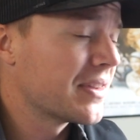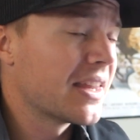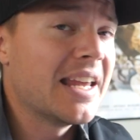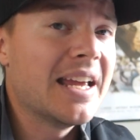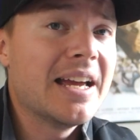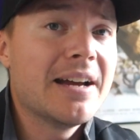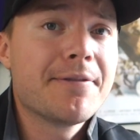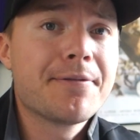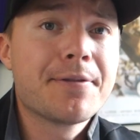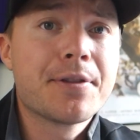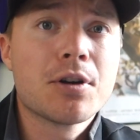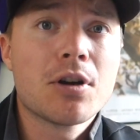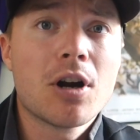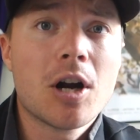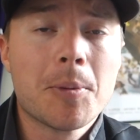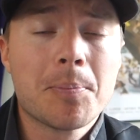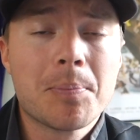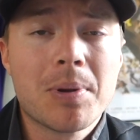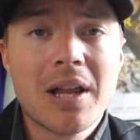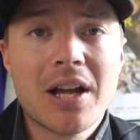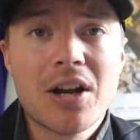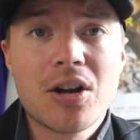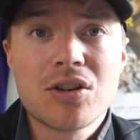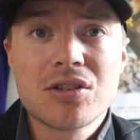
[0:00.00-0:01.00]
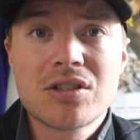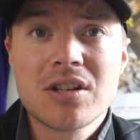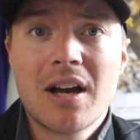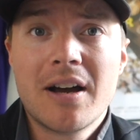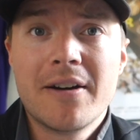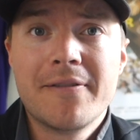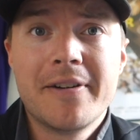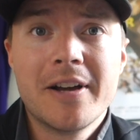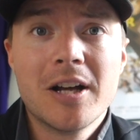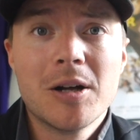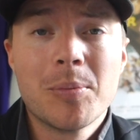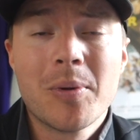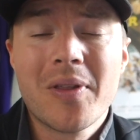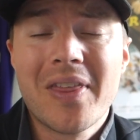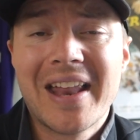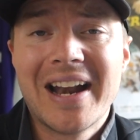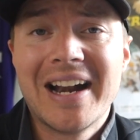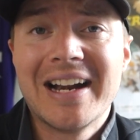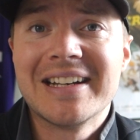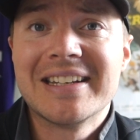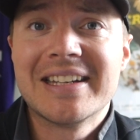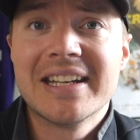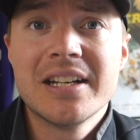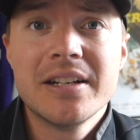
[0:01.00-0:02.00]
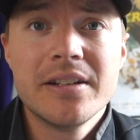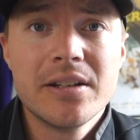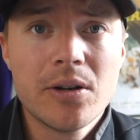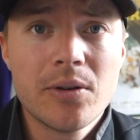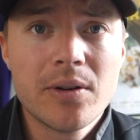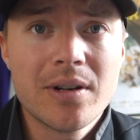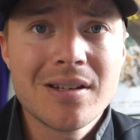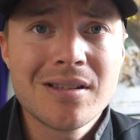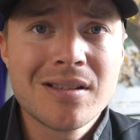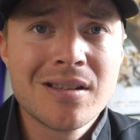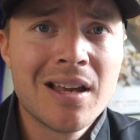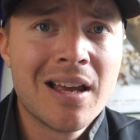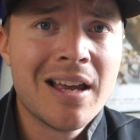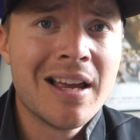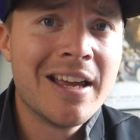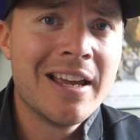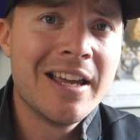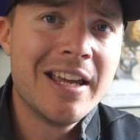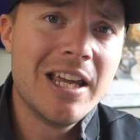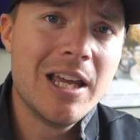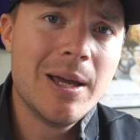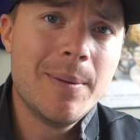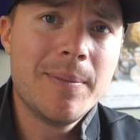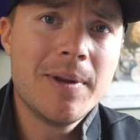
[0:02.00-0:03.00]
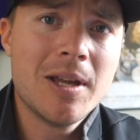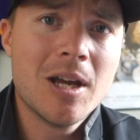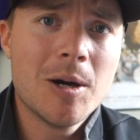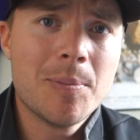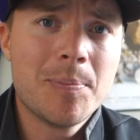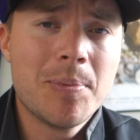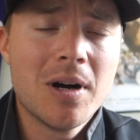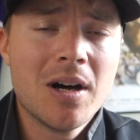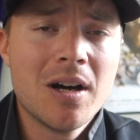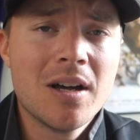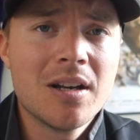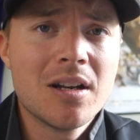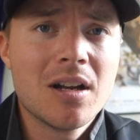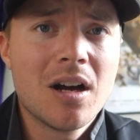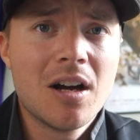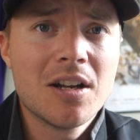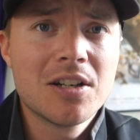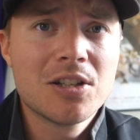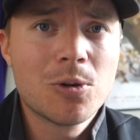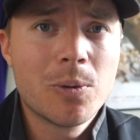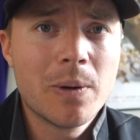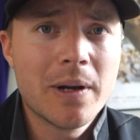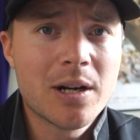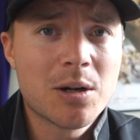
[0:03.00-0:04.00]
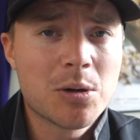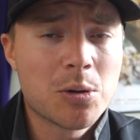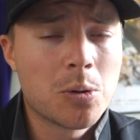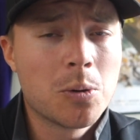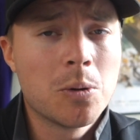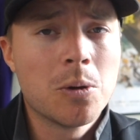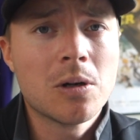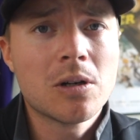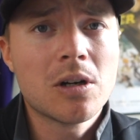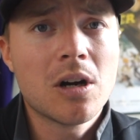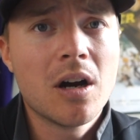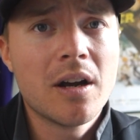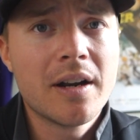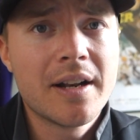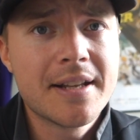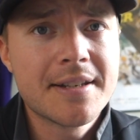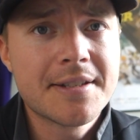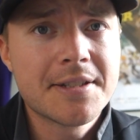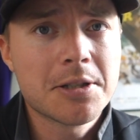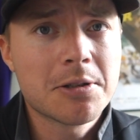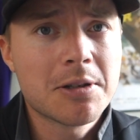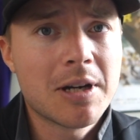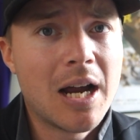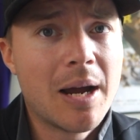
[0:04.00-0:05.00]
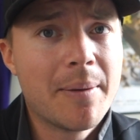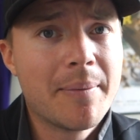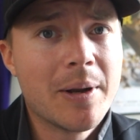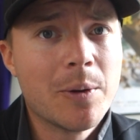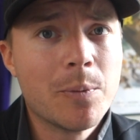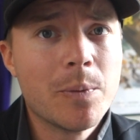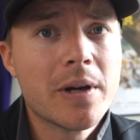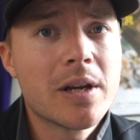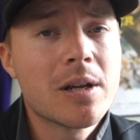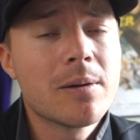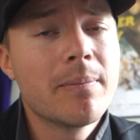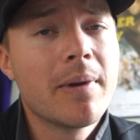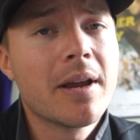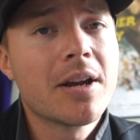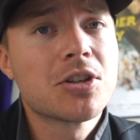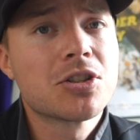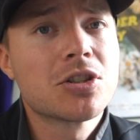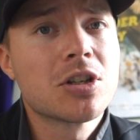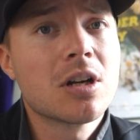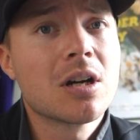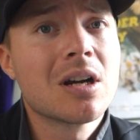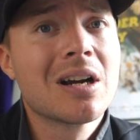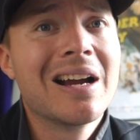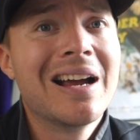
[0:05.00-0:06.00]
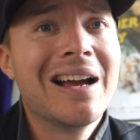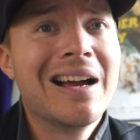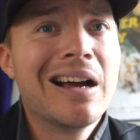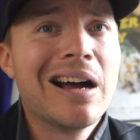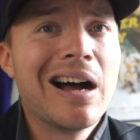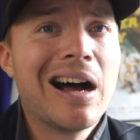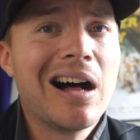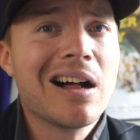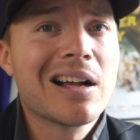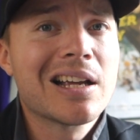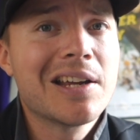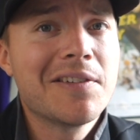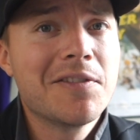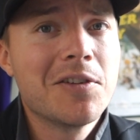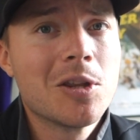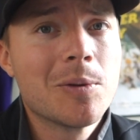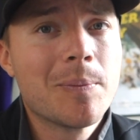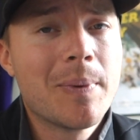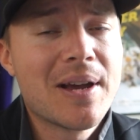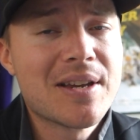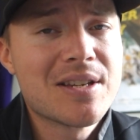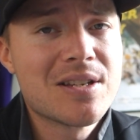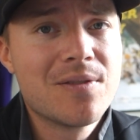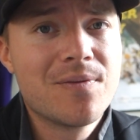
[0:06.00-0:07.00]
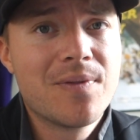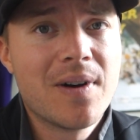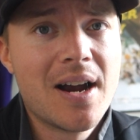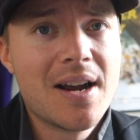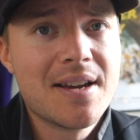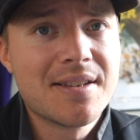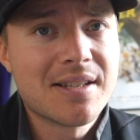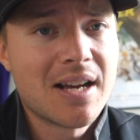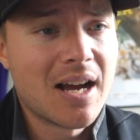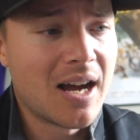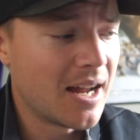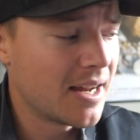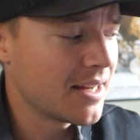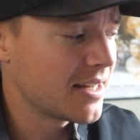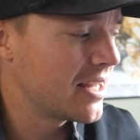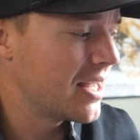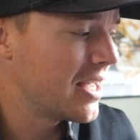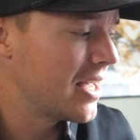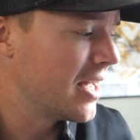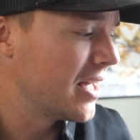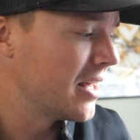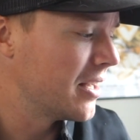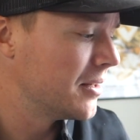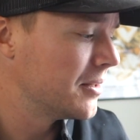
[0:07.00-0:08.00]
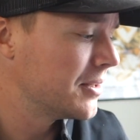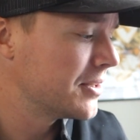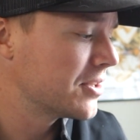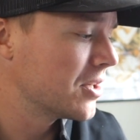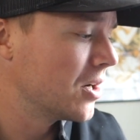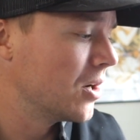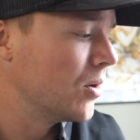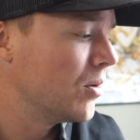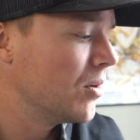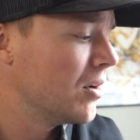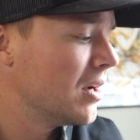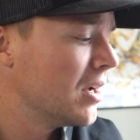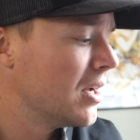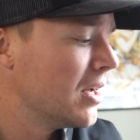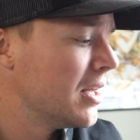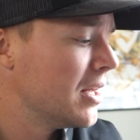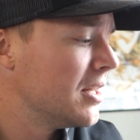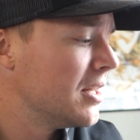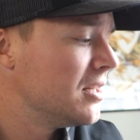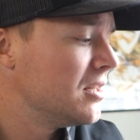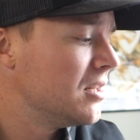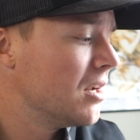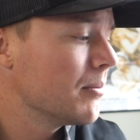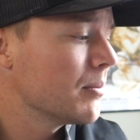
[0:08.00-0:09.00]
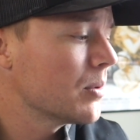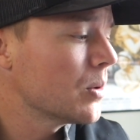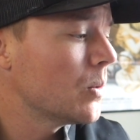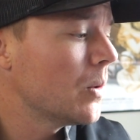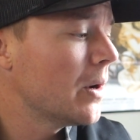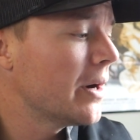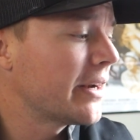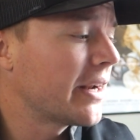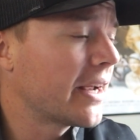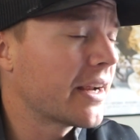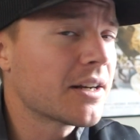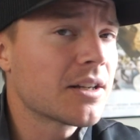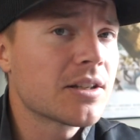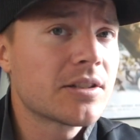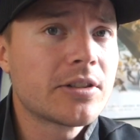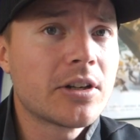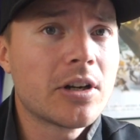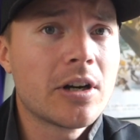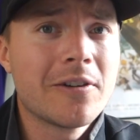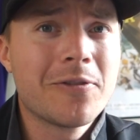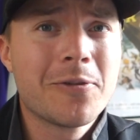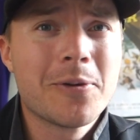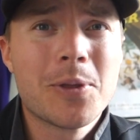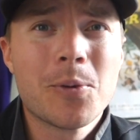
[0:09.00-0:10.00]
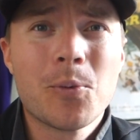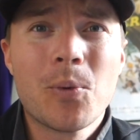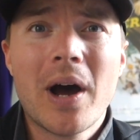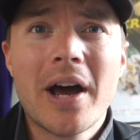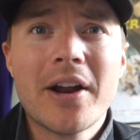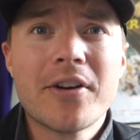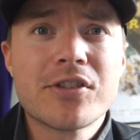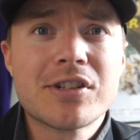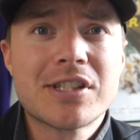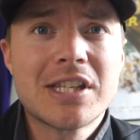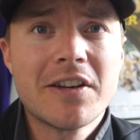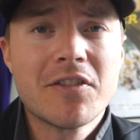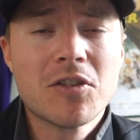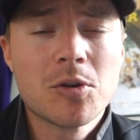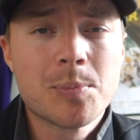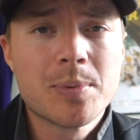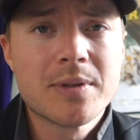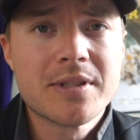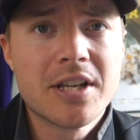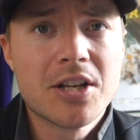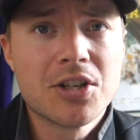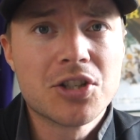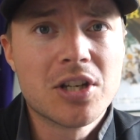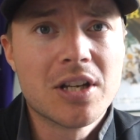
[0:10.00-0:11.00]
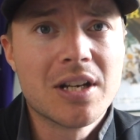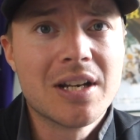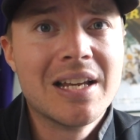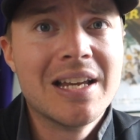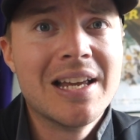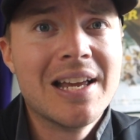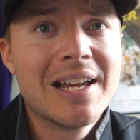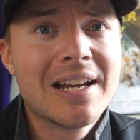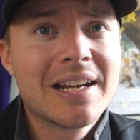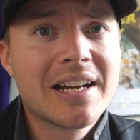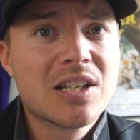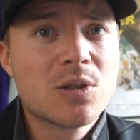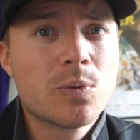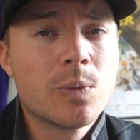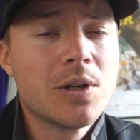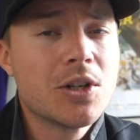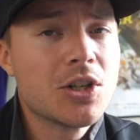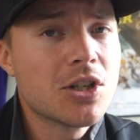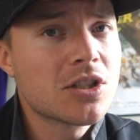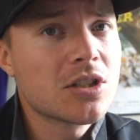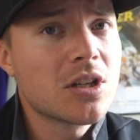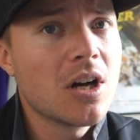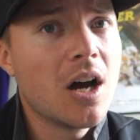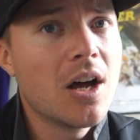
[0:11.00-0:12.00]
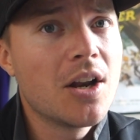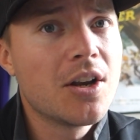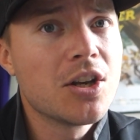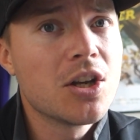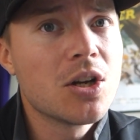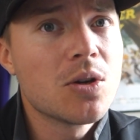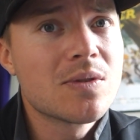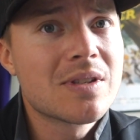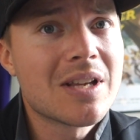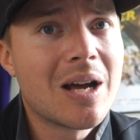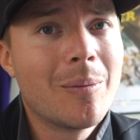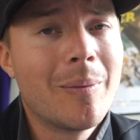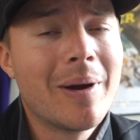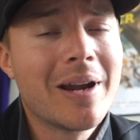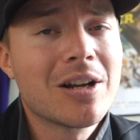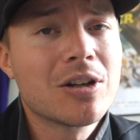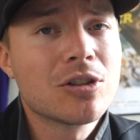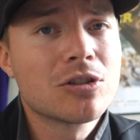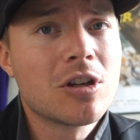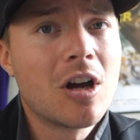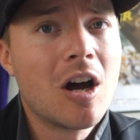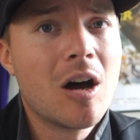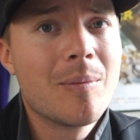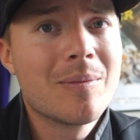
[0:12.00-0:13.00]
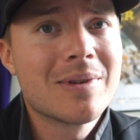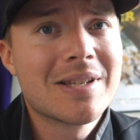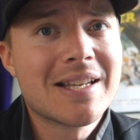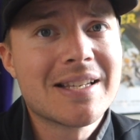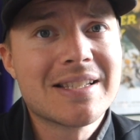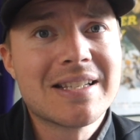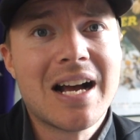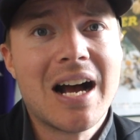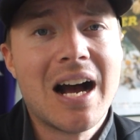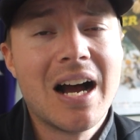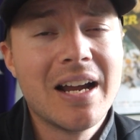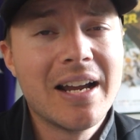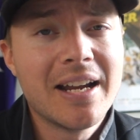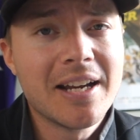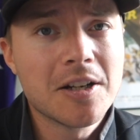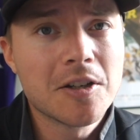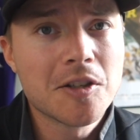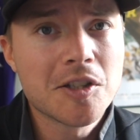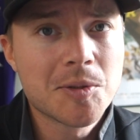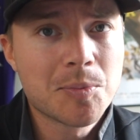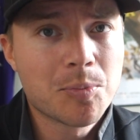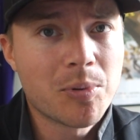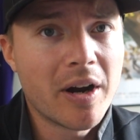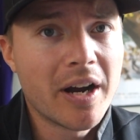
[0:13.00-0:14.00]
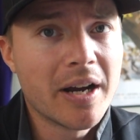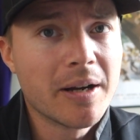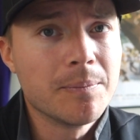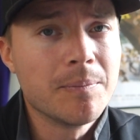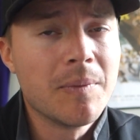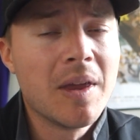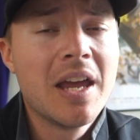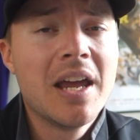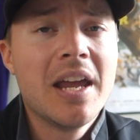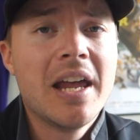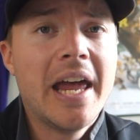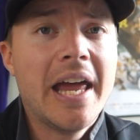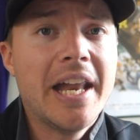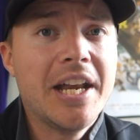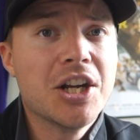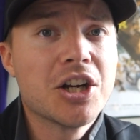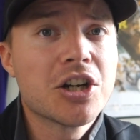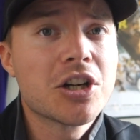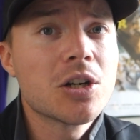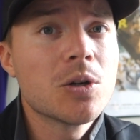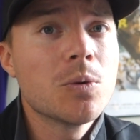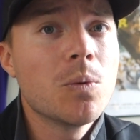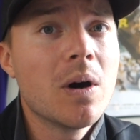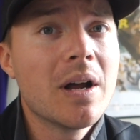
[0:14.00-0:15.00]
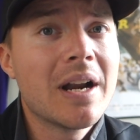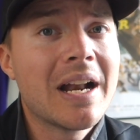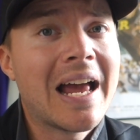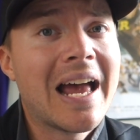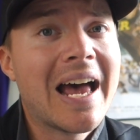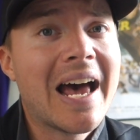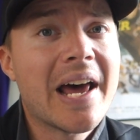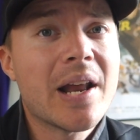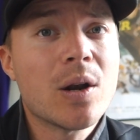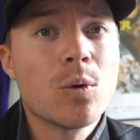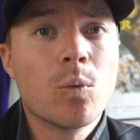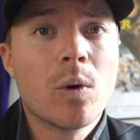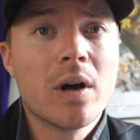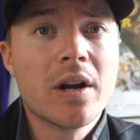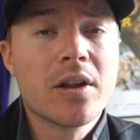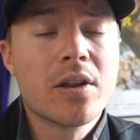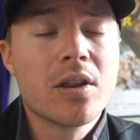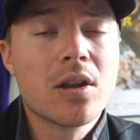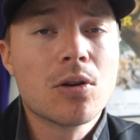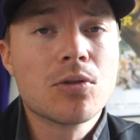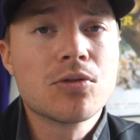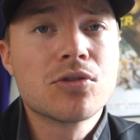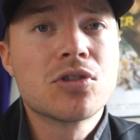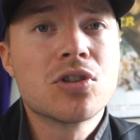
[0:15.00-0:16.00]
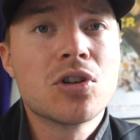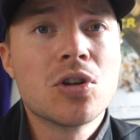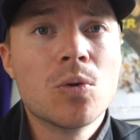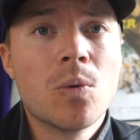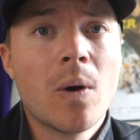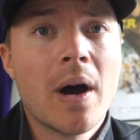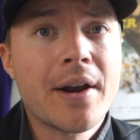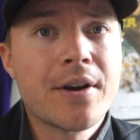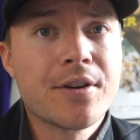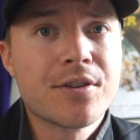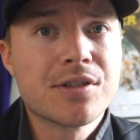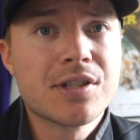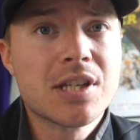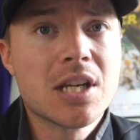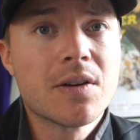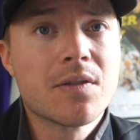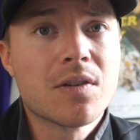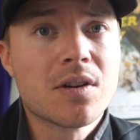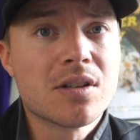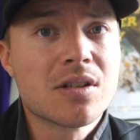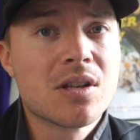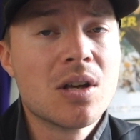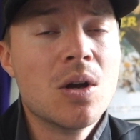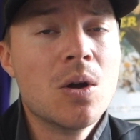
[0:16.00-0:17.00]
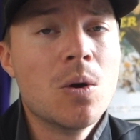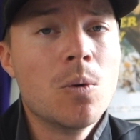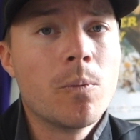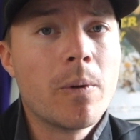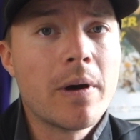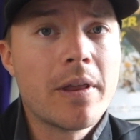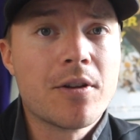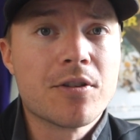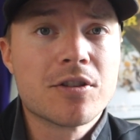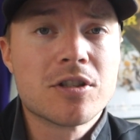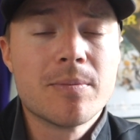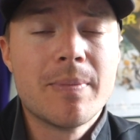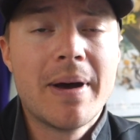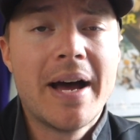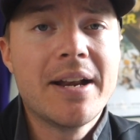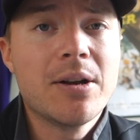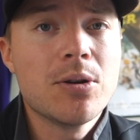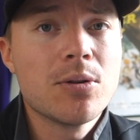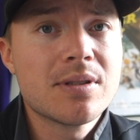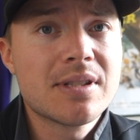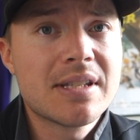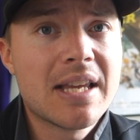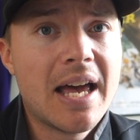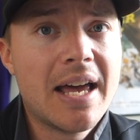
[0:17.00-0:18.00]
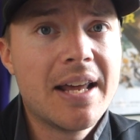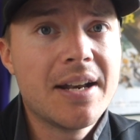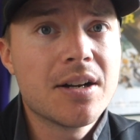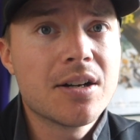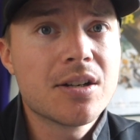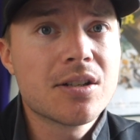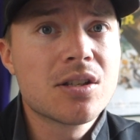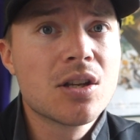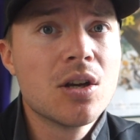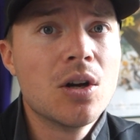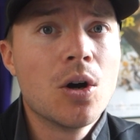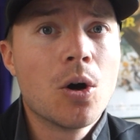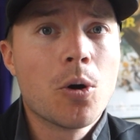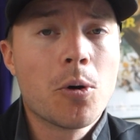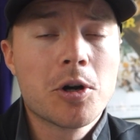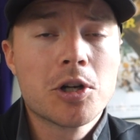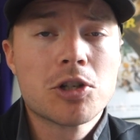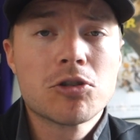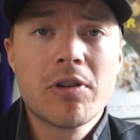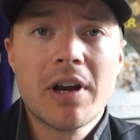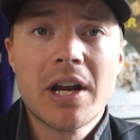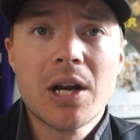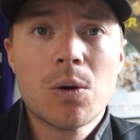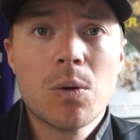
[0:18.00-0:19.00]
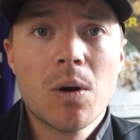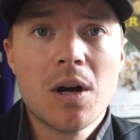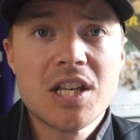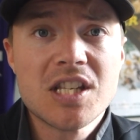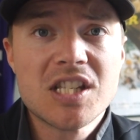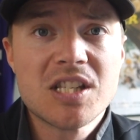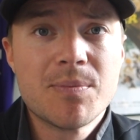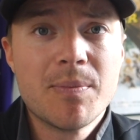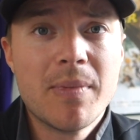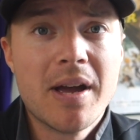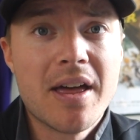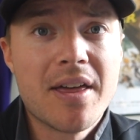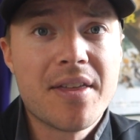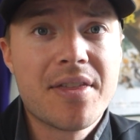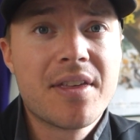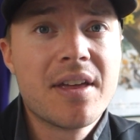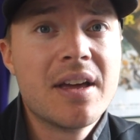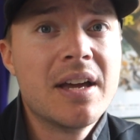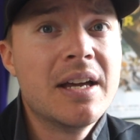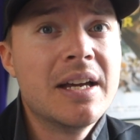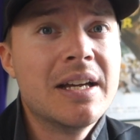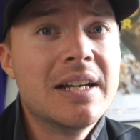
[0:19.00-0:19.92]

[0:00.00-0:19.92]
If there are players available that I didn't notice, hit me up on Twitter or on Instagram, and we can make sure I'll give you the best advice I can. So, number 1, I'm going to start off with the wide receiver position because we just got news that Michael Thomas has a high ankle sprain, and you're going to want to add one of those two wide receivers, whether it's Emmanuel Sanders or Tre'Quan Smith.